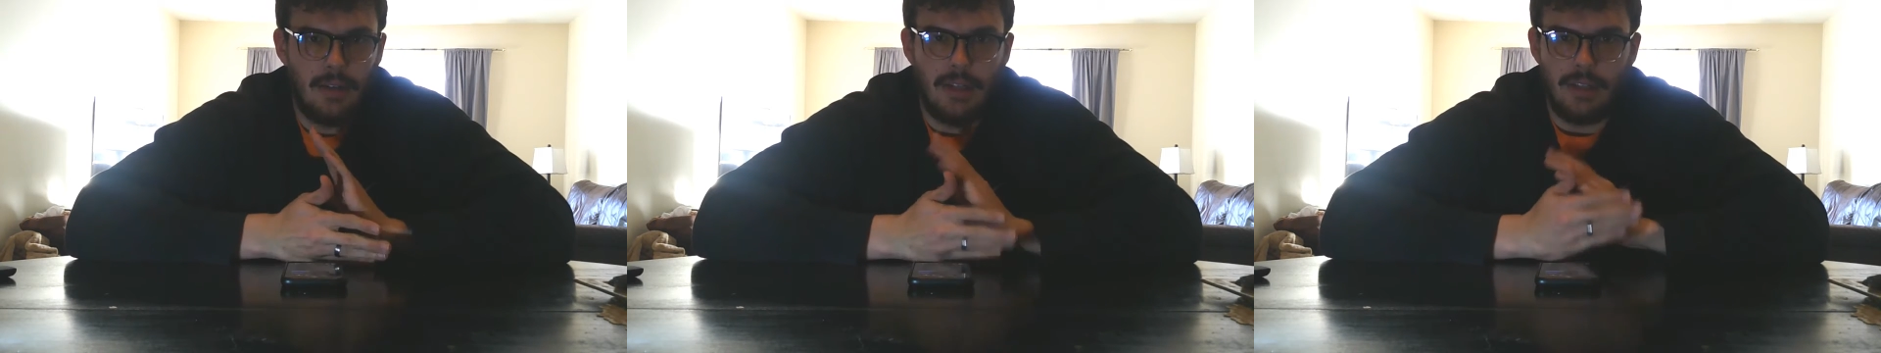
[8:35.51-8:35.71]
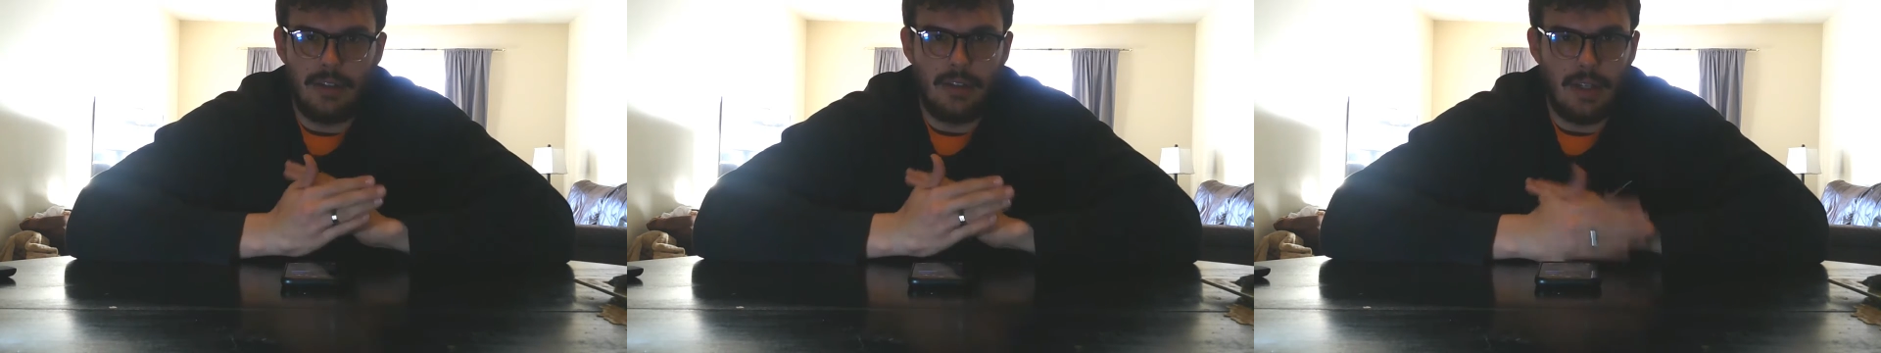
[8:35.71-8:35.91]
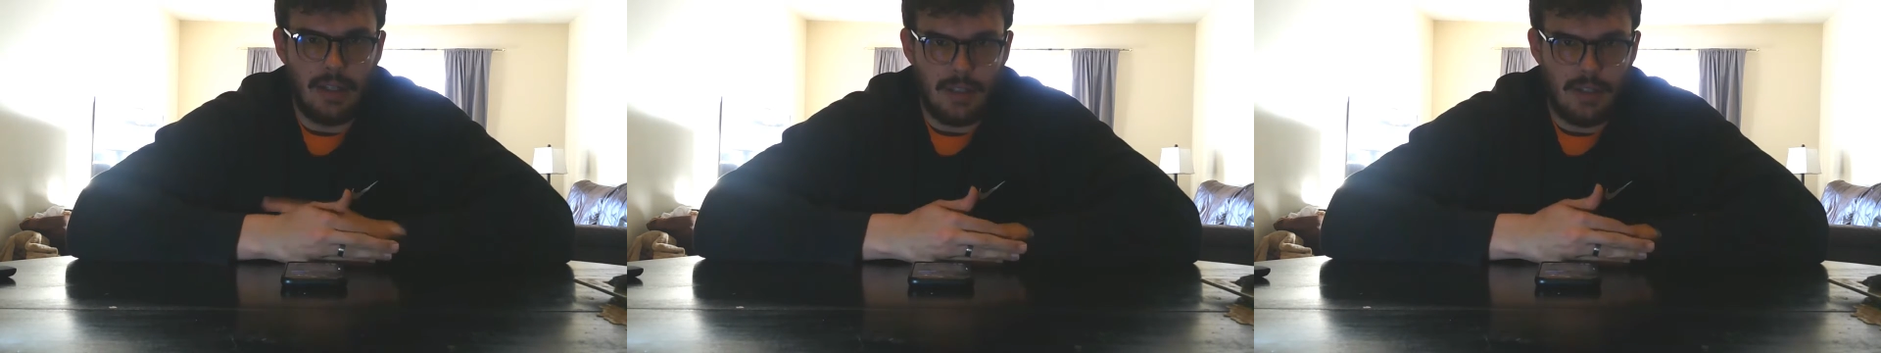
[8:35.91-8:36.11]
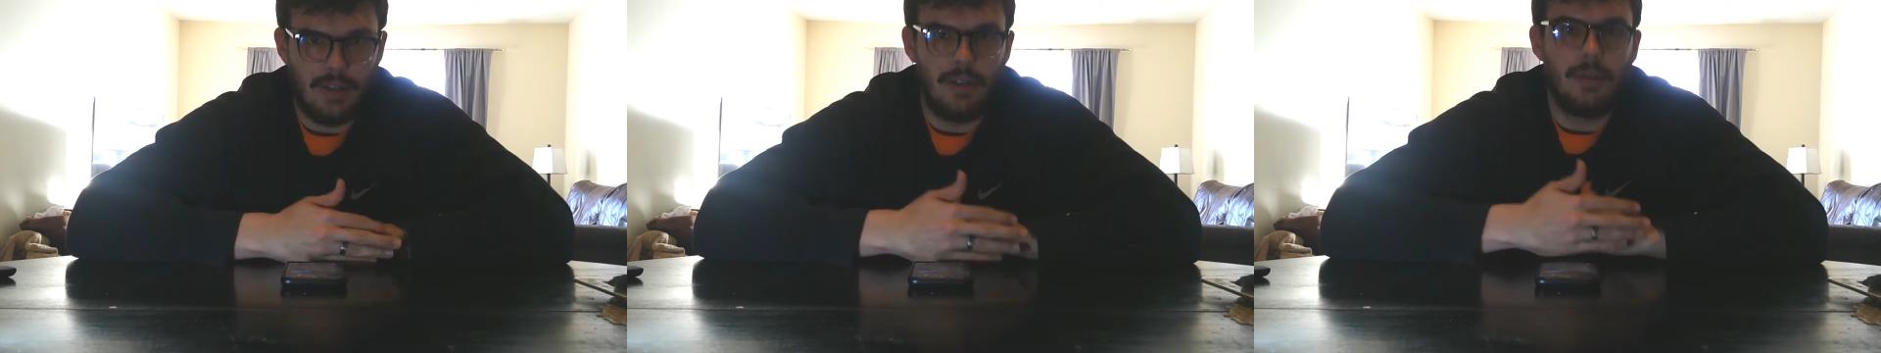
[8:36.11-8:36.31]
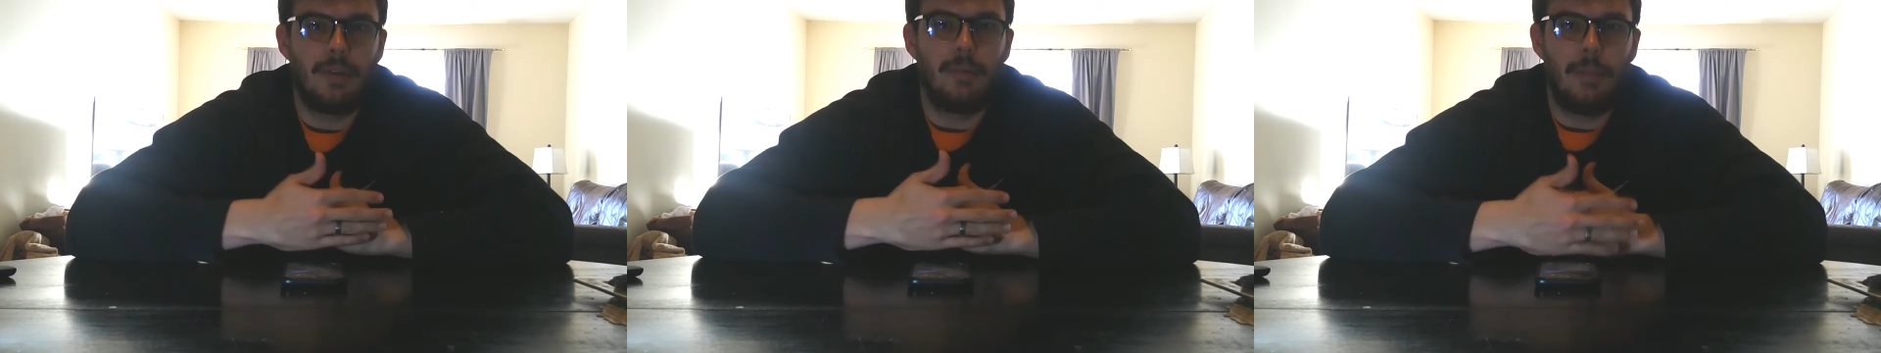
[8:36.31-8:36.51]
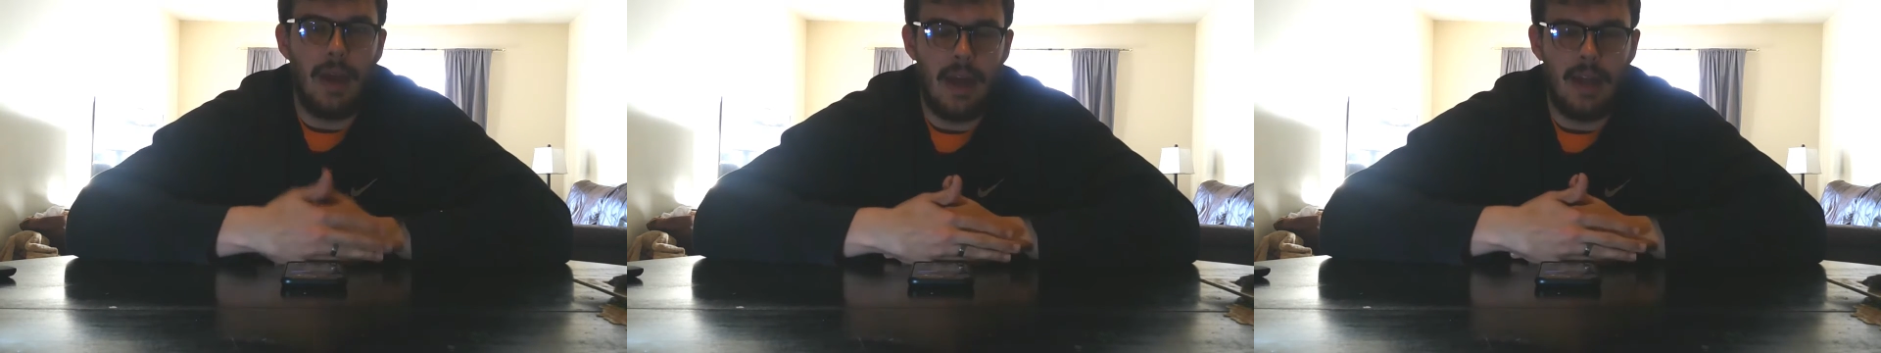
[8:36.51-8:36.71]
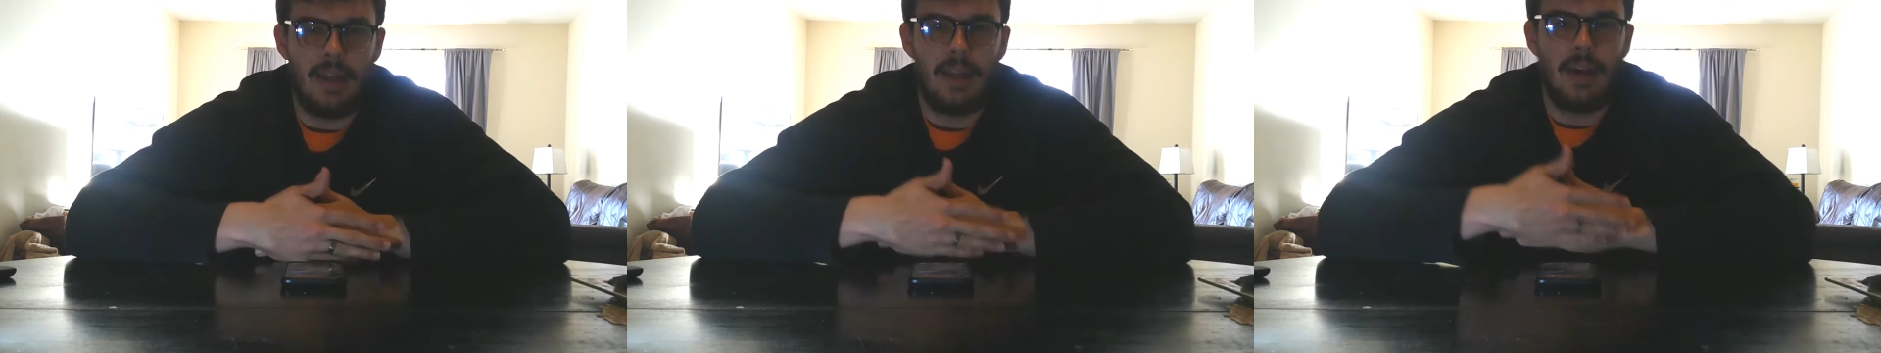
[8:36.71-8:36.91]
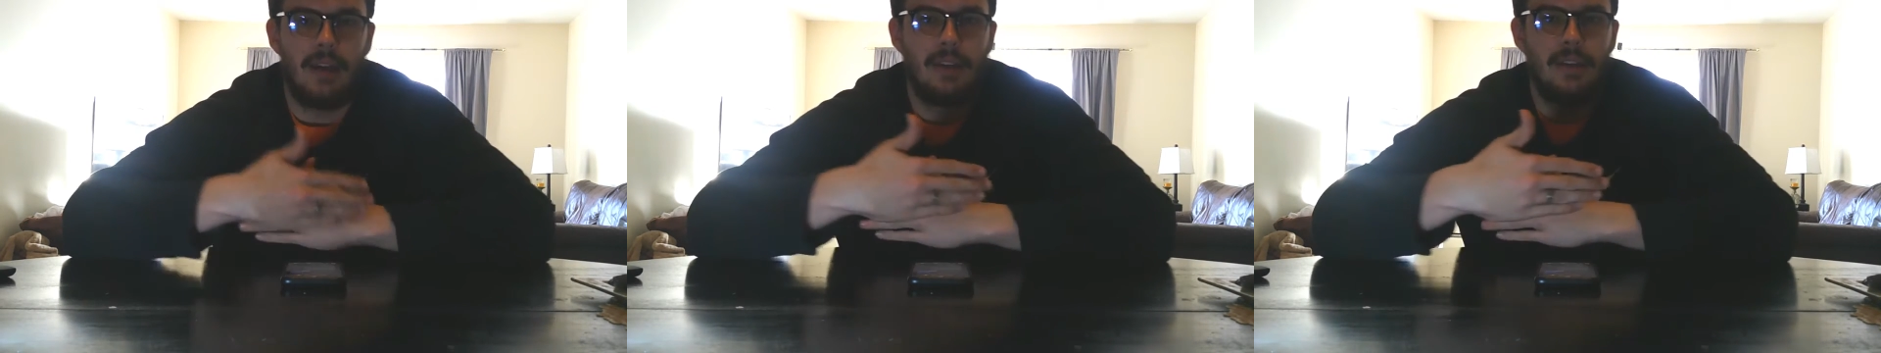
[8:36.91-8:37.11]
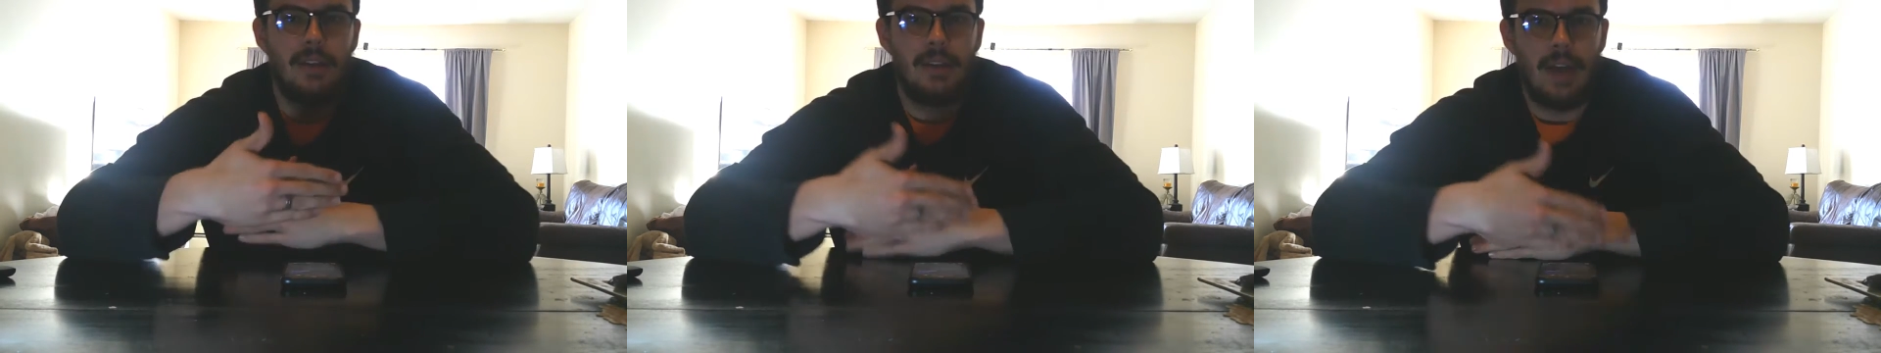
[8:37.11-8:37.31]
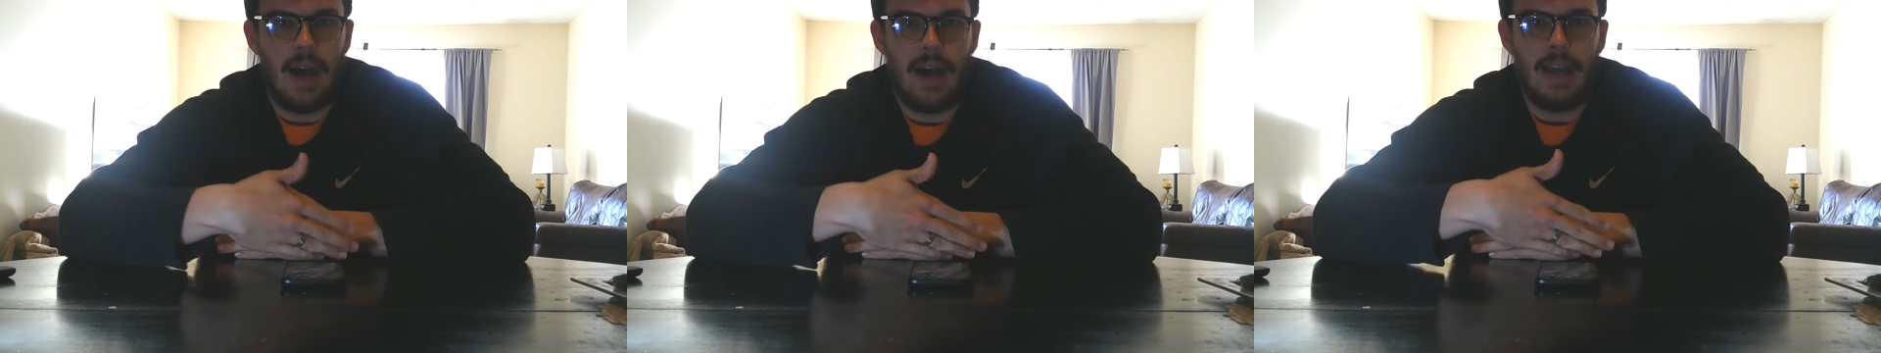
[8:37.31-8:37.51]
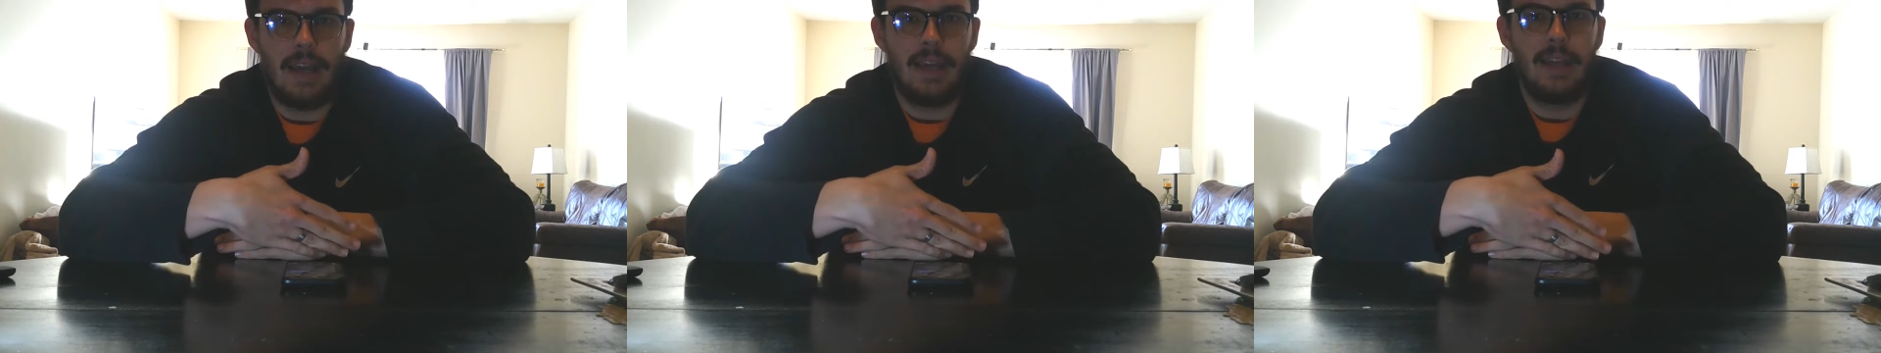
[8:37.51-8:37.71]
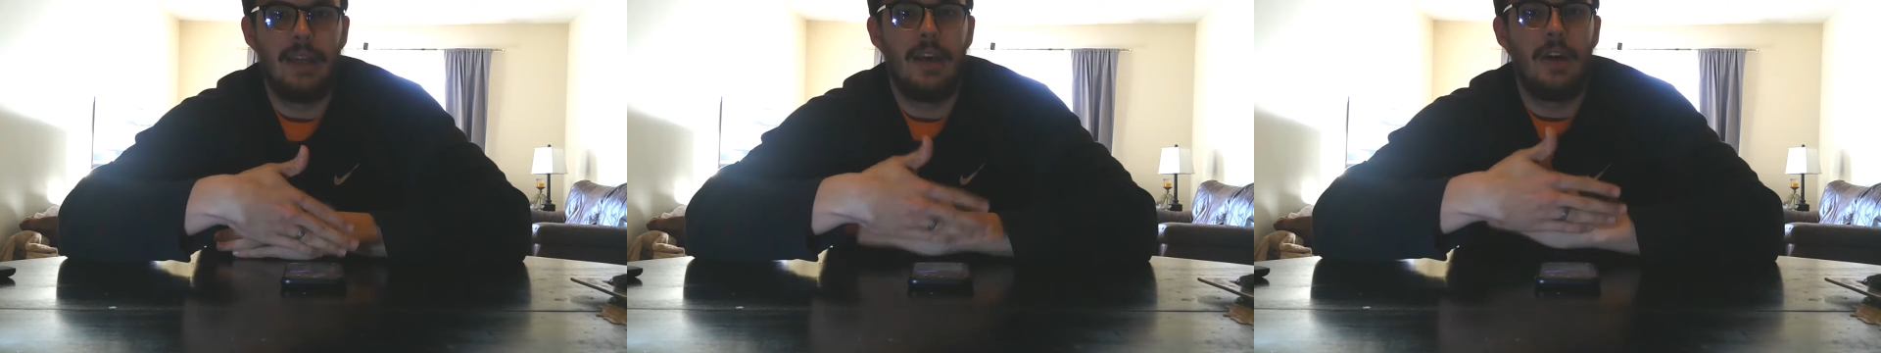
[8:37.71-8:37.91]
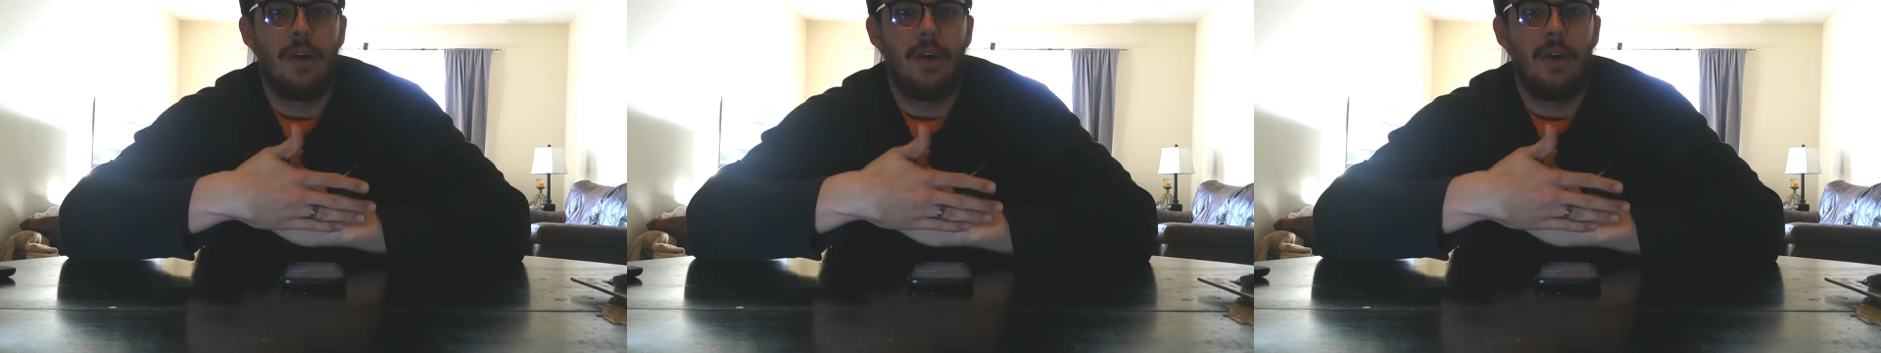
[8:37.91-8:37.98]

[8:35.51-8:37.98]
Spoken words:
it's going to depend on the diet